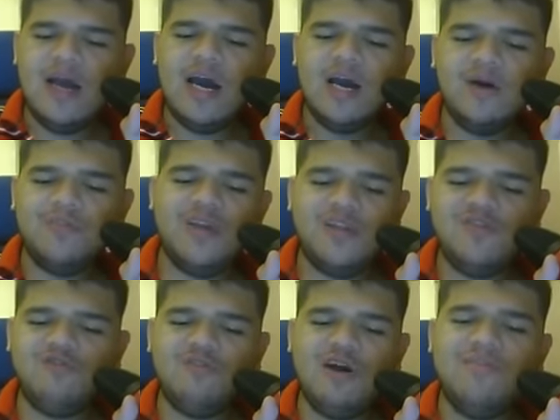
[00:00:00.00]
I'll be
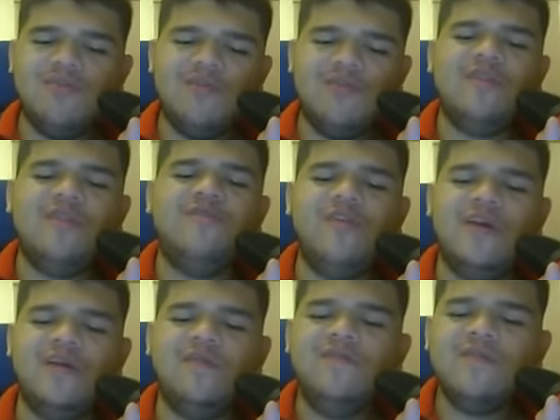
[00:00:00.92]
Gromber, and
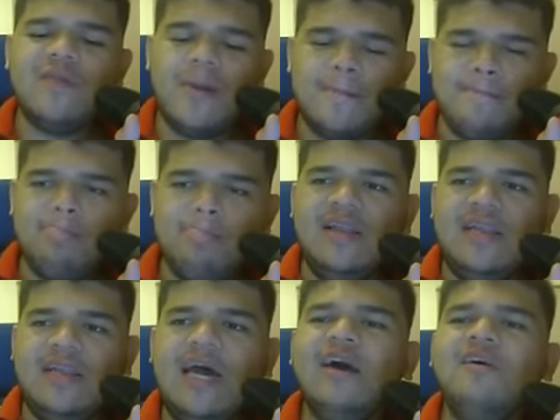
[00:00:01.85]
Finn.
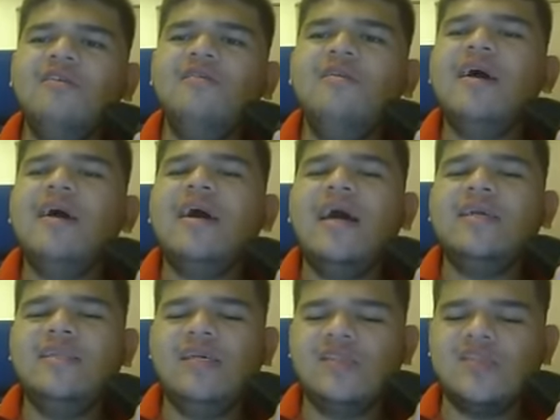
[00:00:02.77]
Now,
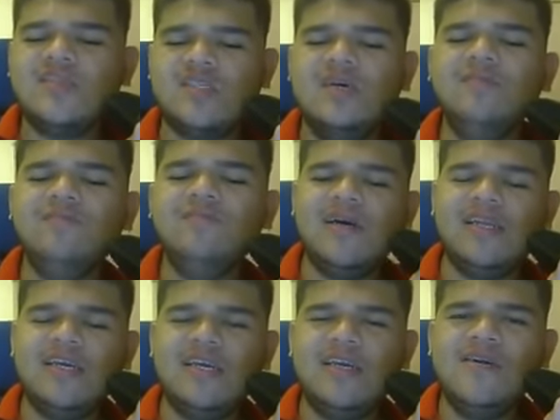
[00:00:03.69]
I need
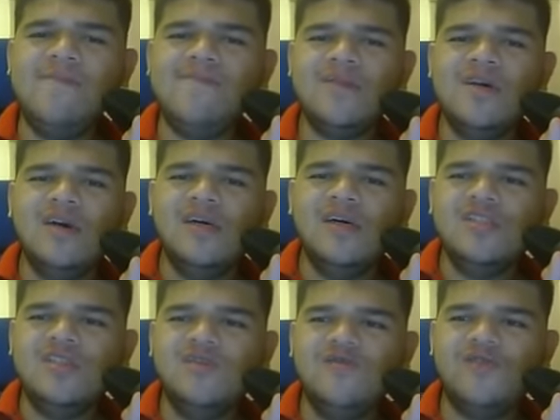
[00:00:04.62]
somebody
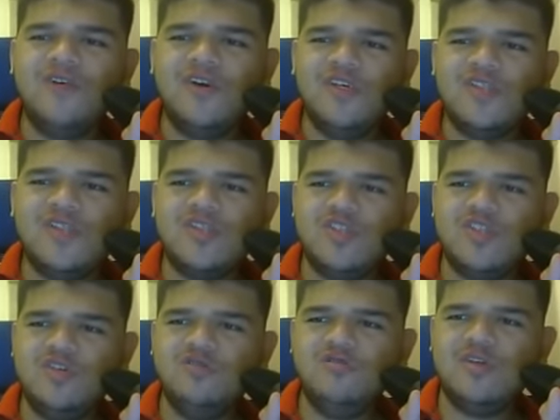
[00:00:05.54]
to voice
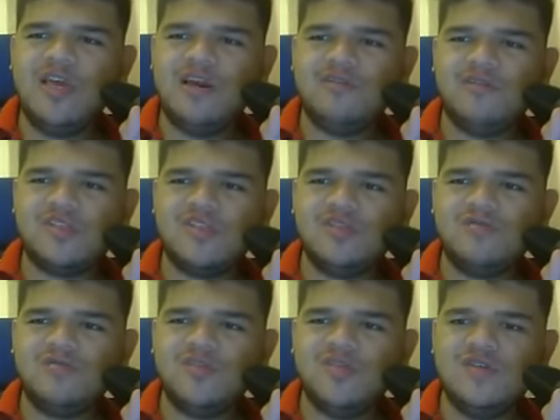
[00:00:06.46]
two
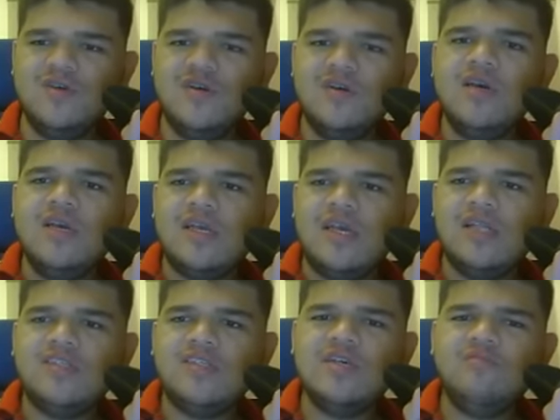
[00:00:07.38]
characters.
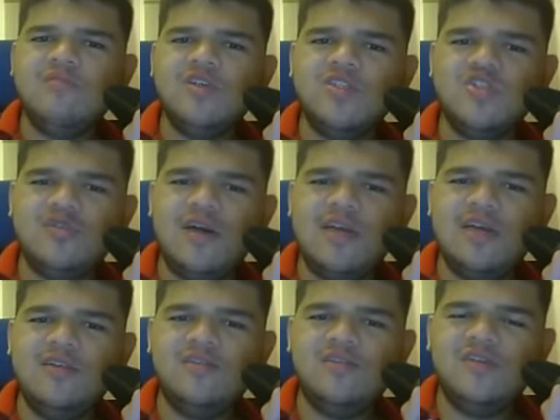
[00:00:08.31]
Can someone try
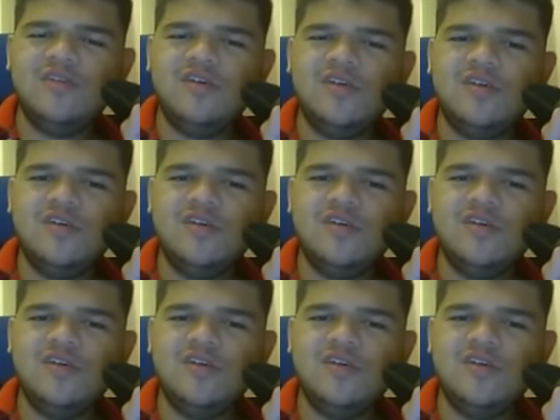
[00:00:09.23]
and